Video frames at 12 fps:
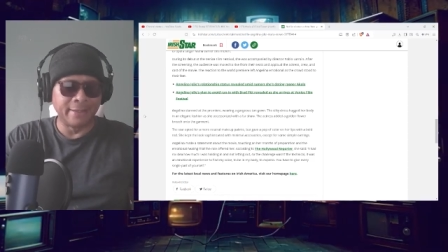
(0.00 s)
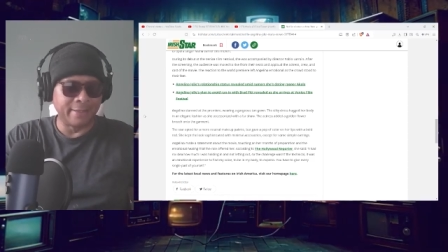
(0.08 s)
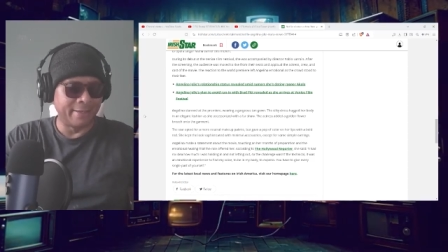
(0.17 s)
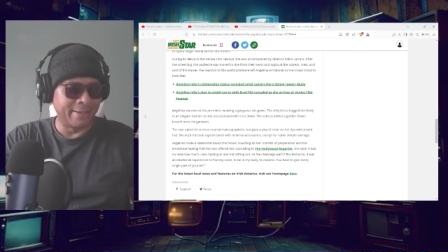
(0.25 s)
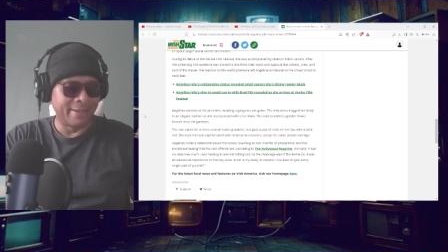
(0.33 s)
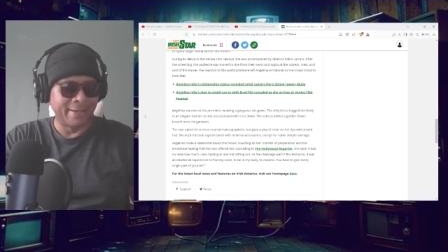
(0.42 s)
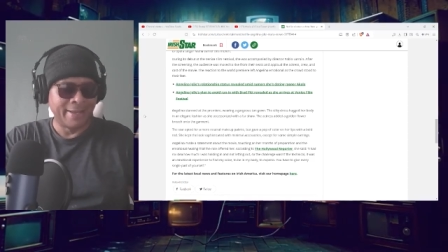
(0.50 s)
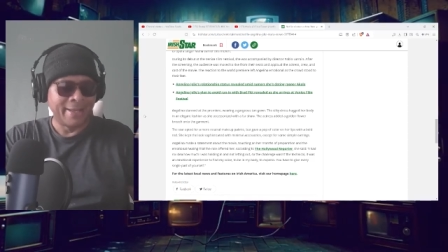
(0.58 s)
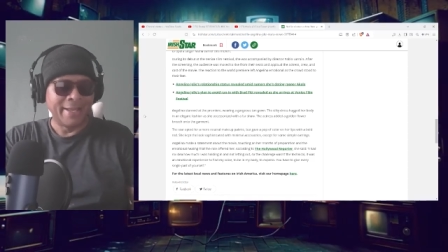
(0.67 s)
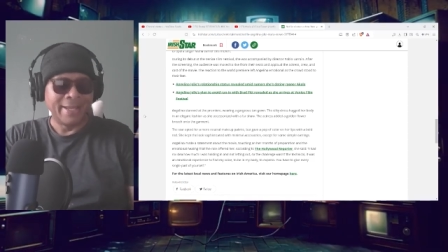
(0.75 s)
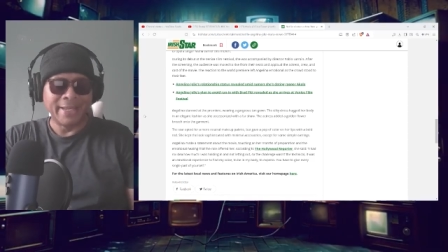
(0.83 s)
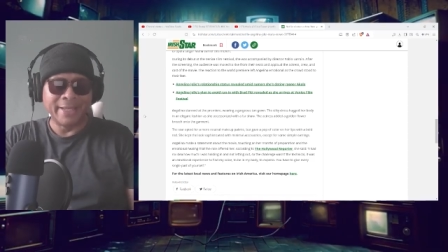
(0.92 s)
it,
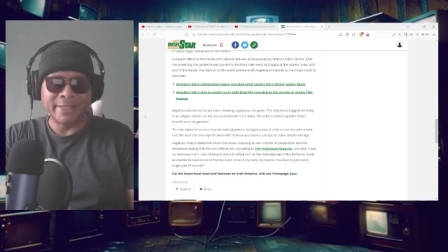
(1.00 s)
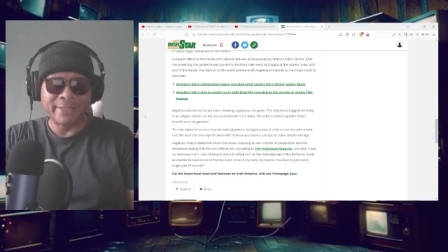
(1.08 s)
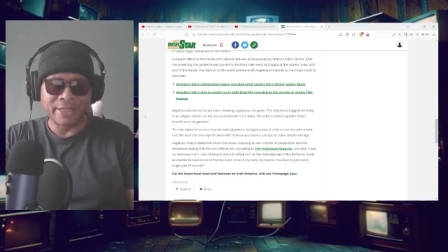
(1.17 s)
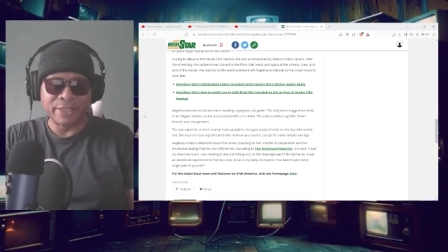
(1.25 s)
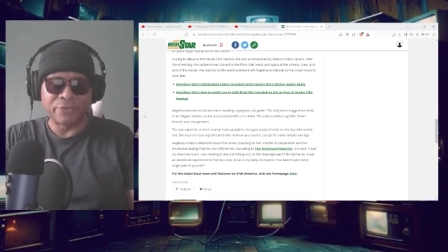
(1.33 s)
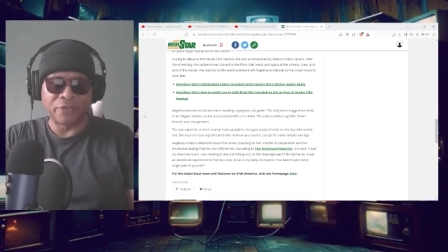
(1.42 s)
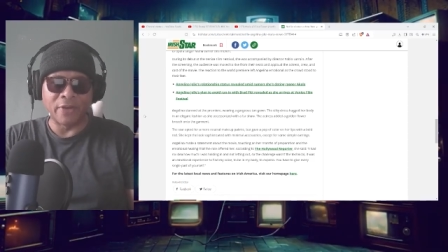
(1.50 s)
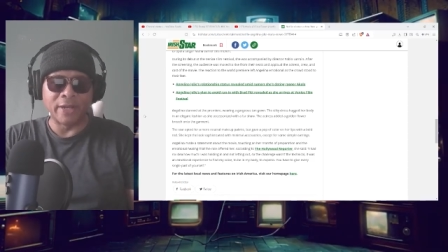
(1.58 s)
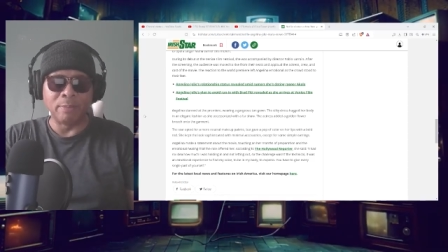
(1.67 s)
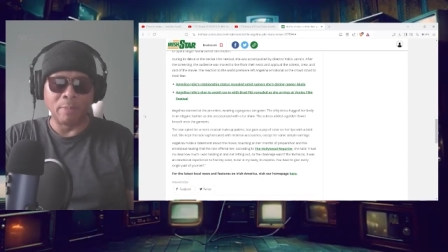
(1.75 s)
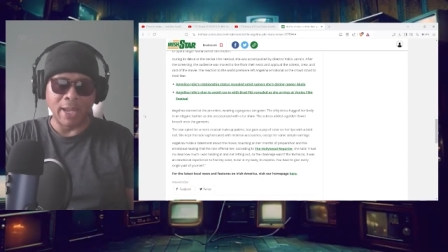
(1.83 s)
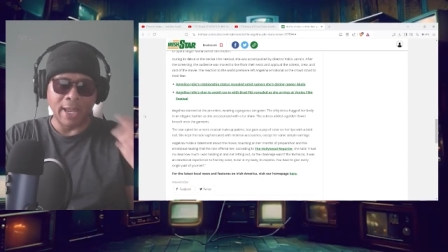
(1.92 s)
it's, it's
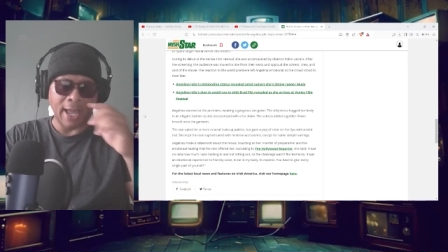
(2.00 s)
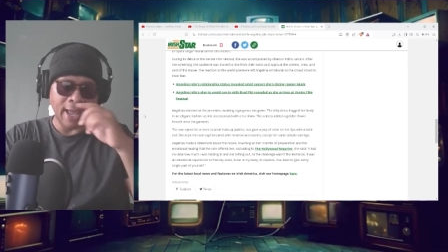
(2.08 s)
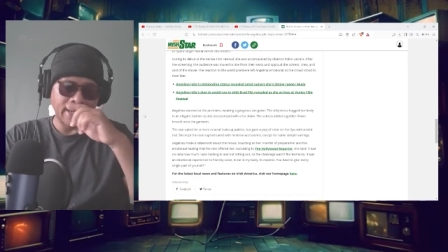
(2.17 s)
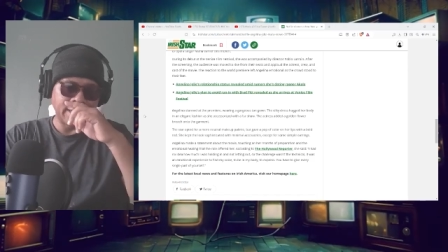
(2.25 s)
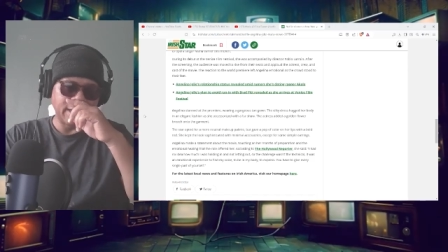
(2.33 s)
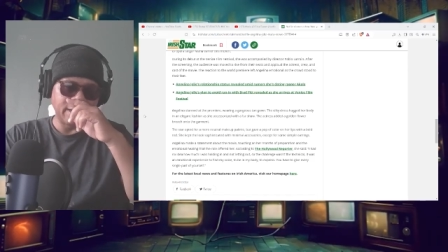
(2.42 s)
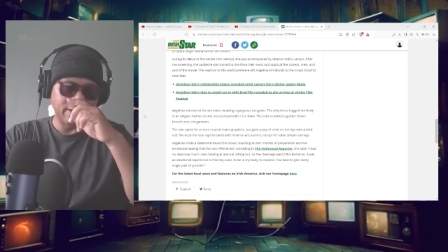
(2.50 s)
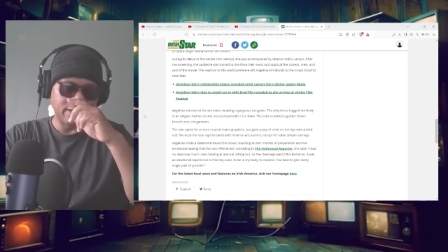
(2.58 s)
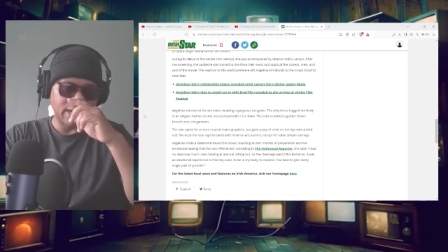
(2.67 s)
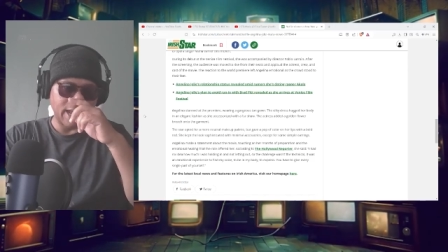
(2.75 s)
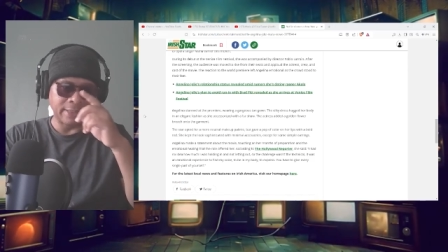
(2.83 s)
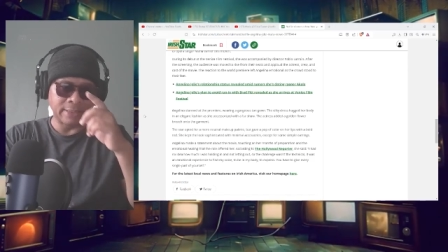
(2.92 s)
funny, man, how they
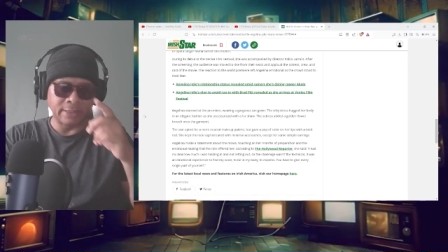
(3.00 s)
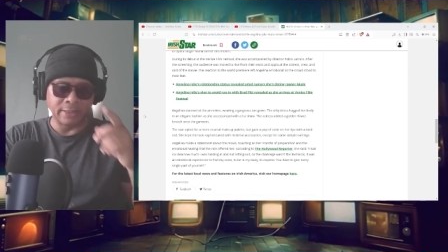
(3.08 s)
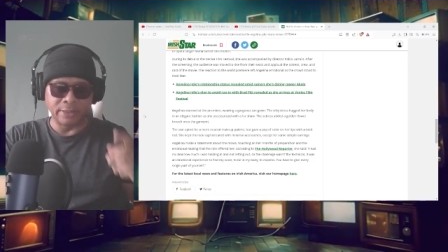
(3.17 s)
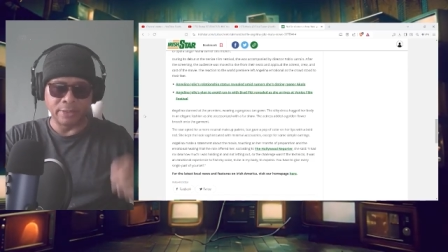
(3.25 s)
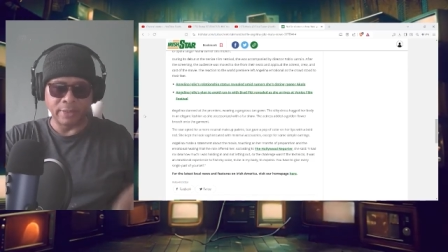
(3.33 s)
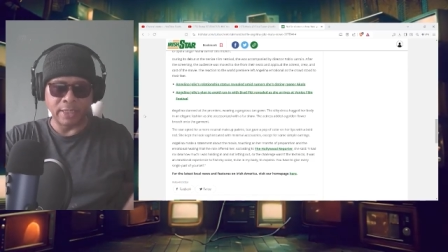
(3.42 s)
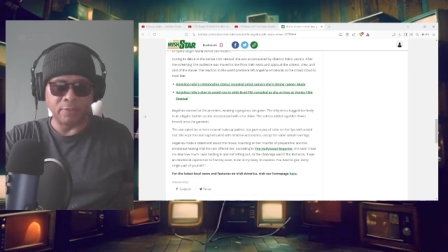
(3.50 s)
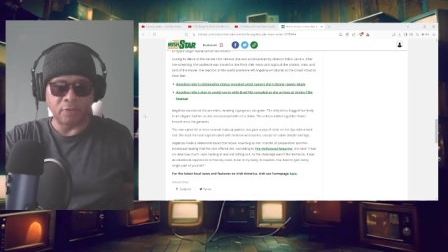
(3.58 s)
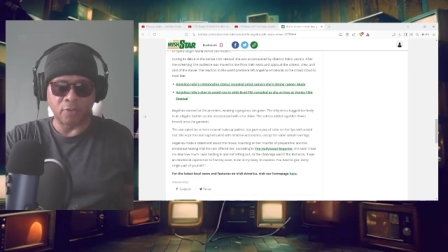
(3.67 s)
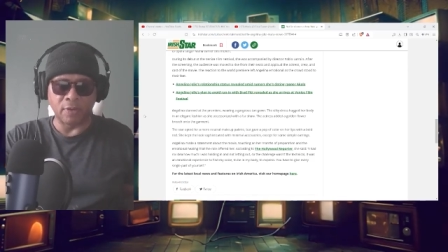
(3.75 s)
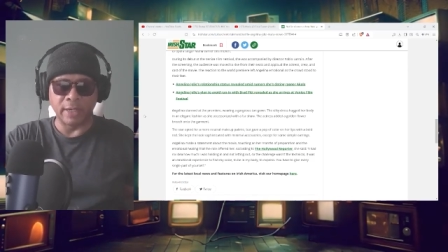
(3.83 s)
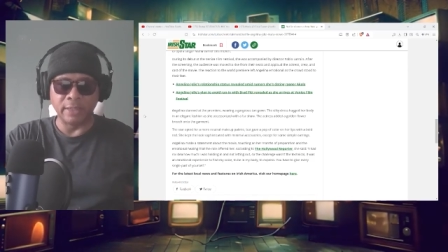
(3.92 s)
like to you know give
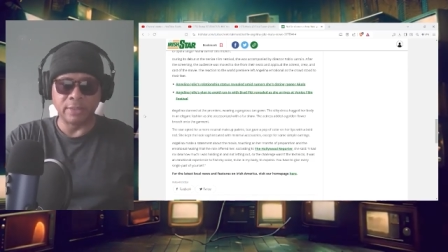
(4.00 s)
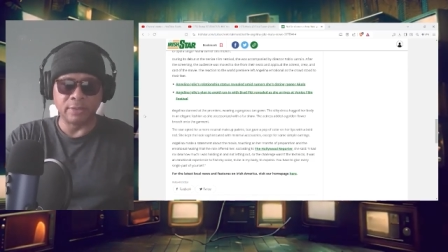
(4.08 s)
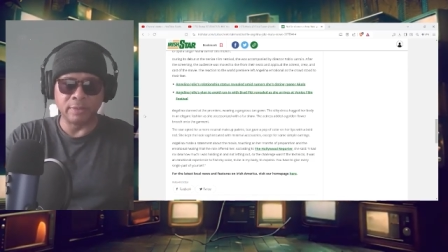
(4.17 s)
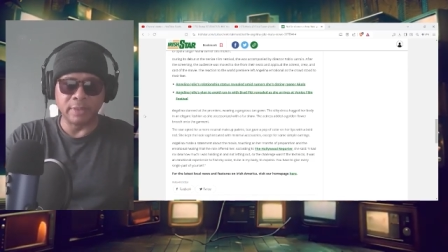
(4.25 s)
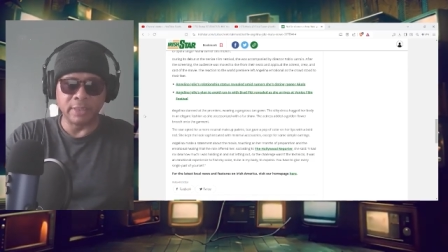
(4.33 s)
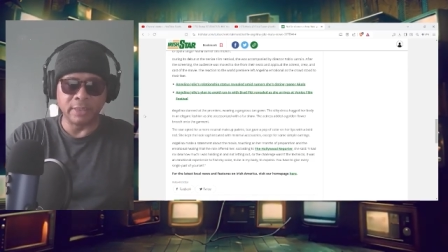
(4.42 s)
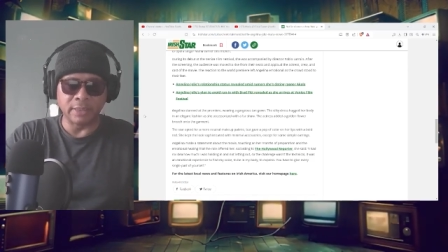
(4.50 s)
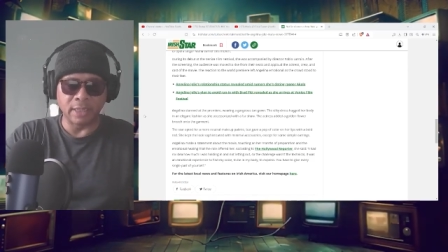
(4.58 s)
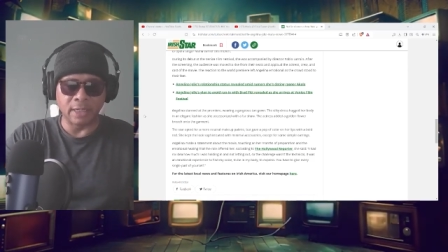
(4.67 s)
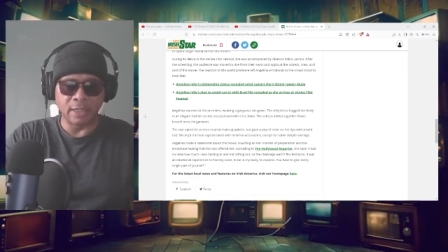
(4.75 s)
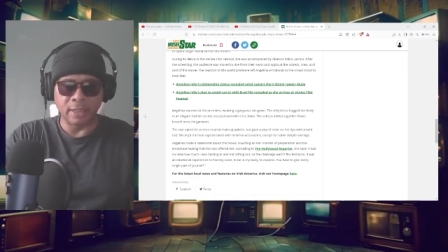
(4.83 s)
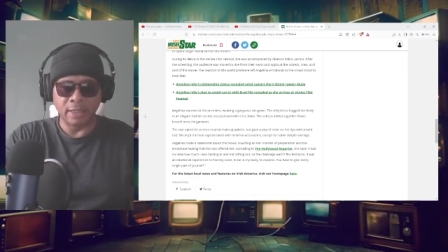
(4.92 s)
credit to these
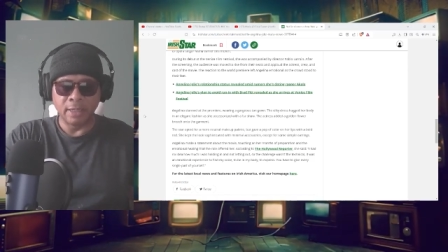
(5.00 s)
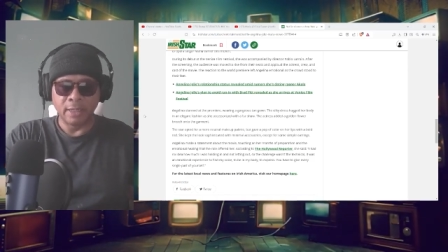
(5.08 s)
uh,